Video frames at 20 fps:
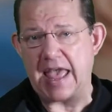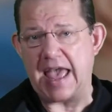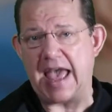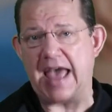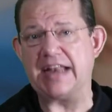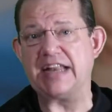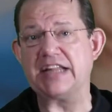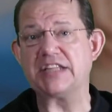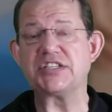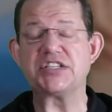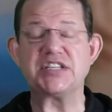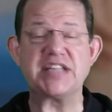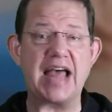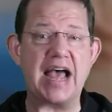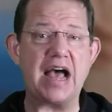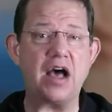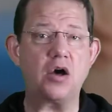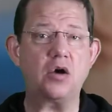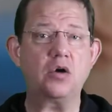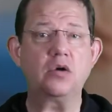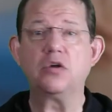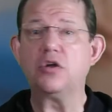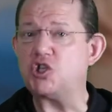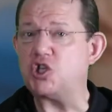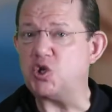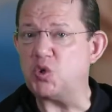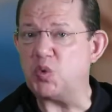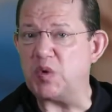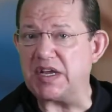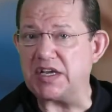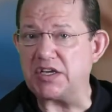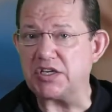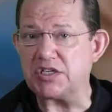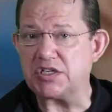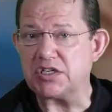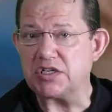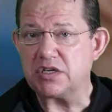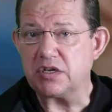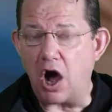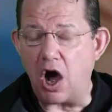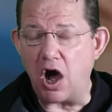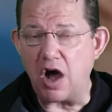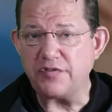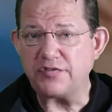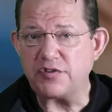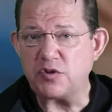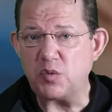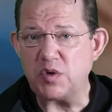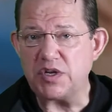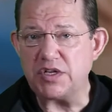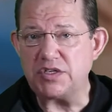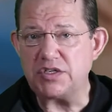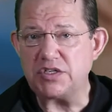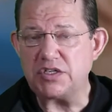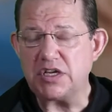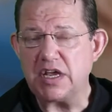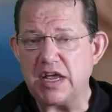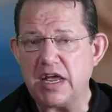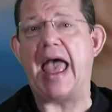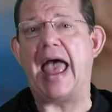And it's now 2 weeks afterwards,